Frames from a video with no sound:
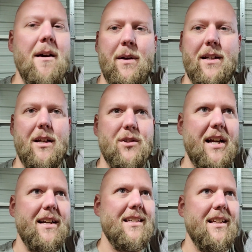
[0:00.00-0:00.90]
because I was
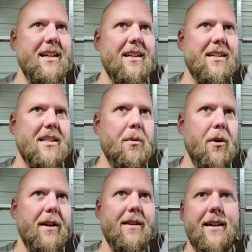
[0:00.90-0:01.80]
honestly
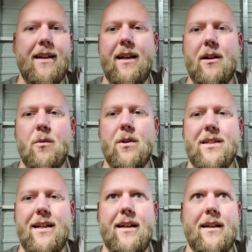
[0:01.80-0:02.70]
disappointed thinking it
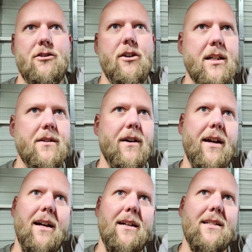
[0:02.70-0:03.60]
was a transfer
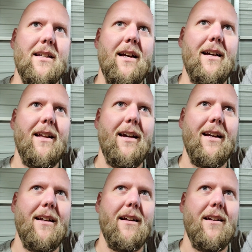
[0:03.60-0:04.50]
case and
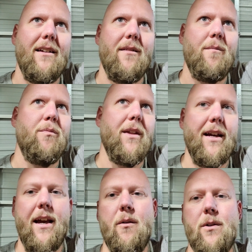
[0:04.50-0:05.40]
then
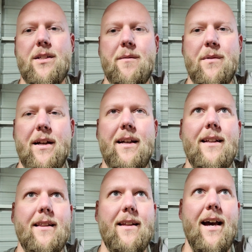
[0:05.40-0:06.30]
thinking it was something
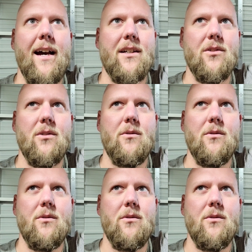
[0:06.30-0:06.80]
in the axle,